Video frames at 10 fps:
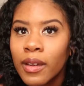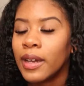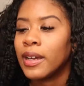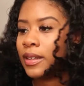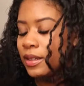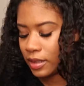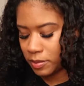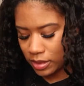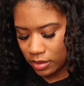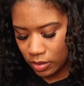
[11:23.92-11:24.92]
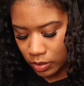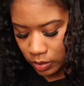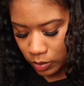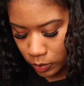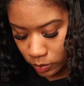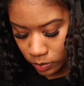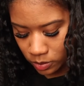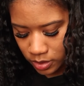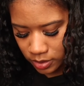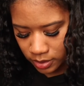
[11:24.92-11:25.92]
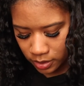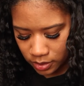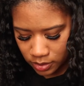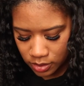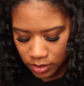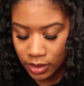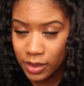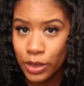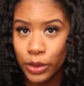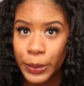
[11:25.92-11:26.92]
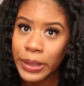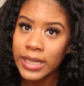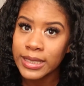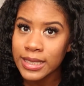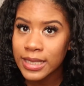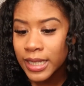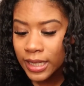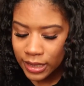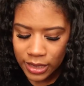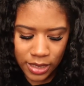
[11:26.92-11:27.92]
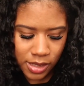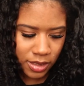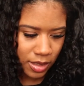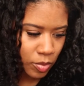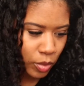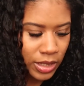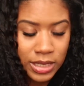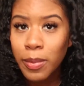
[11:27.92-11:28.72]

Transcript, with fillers: Okay, give me one second. I need to go get some more